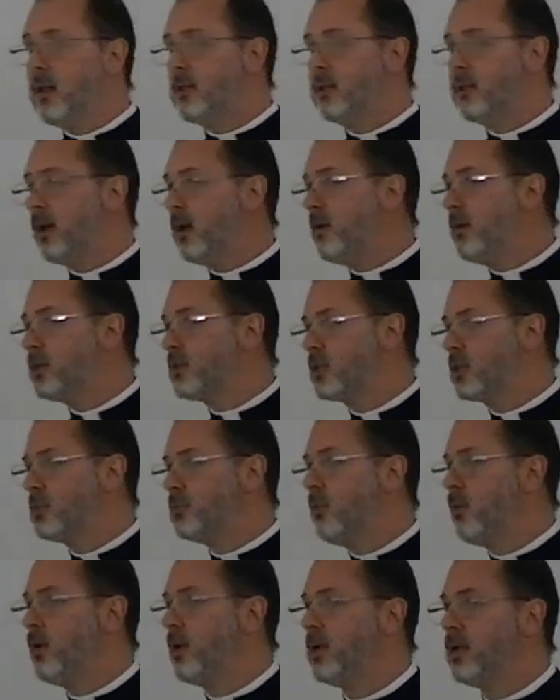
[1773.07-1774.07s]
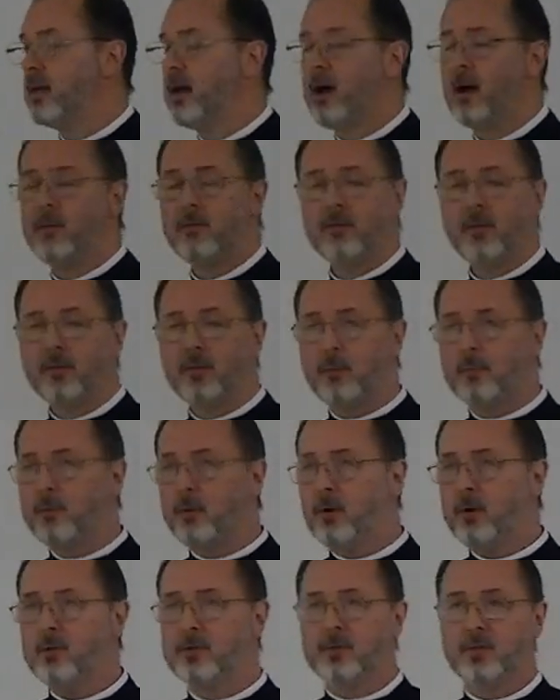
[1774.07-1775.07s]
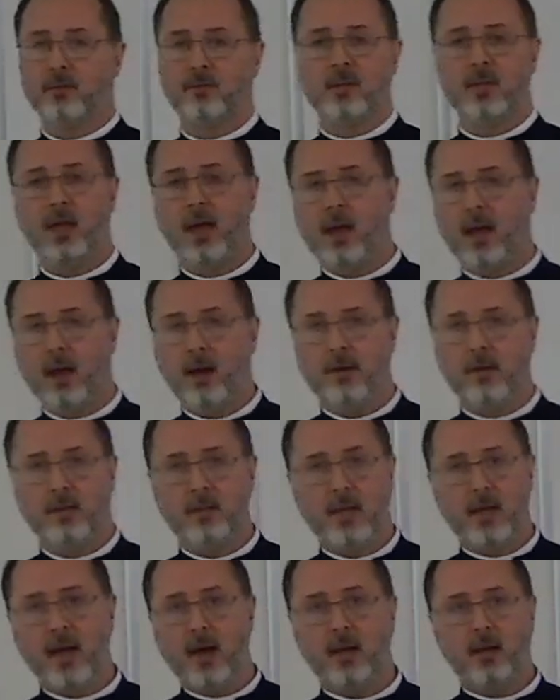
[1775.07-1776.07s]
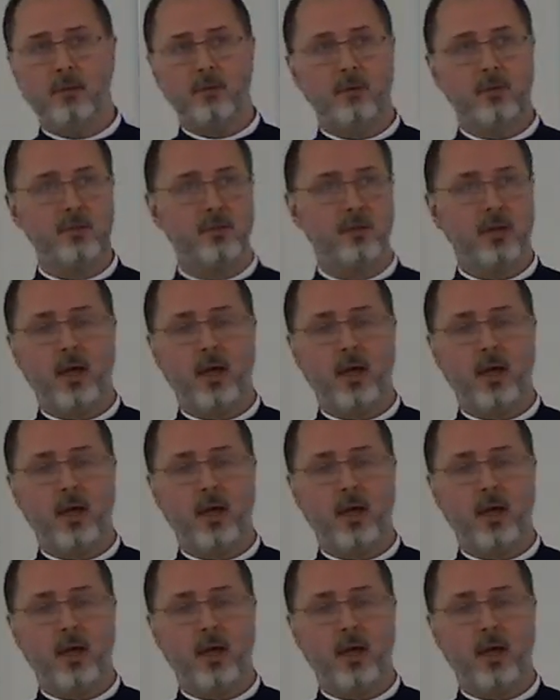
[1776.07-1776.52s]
There he's just pointing out that the birds of the air and the animals,